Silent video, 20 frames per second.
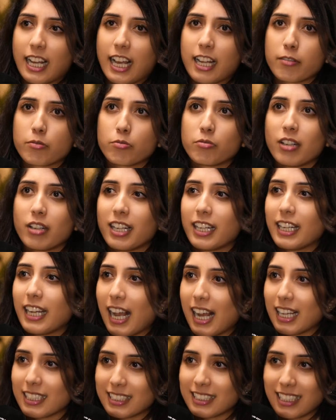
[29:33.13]
I had a really
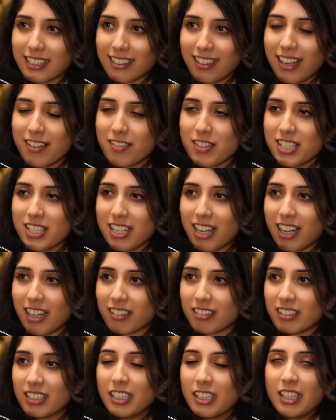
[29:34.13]
hectic
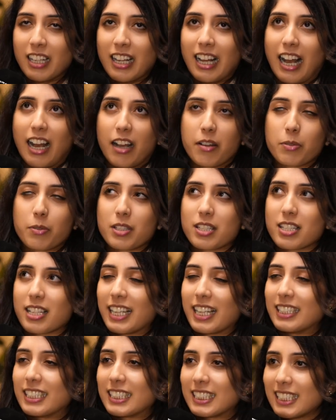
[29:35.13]
lifestyle, I was
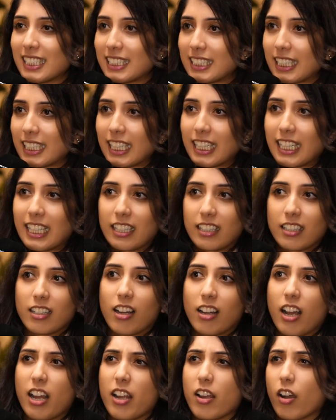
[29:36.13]
in the city and
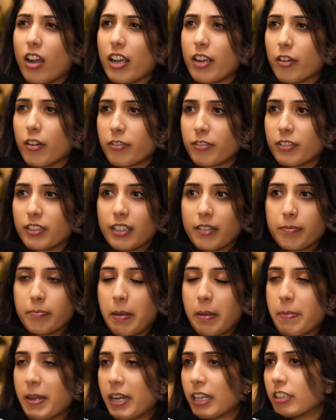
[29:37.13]
I often, my
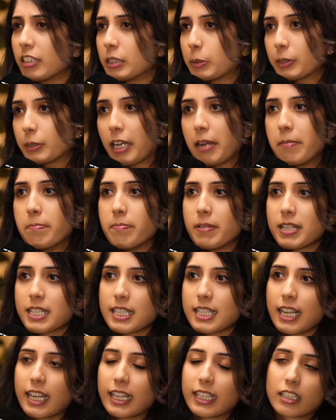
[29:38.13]
periods would go
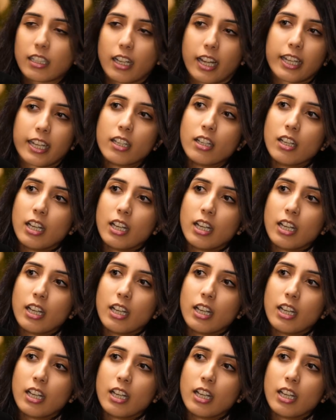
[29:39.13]
missing, and I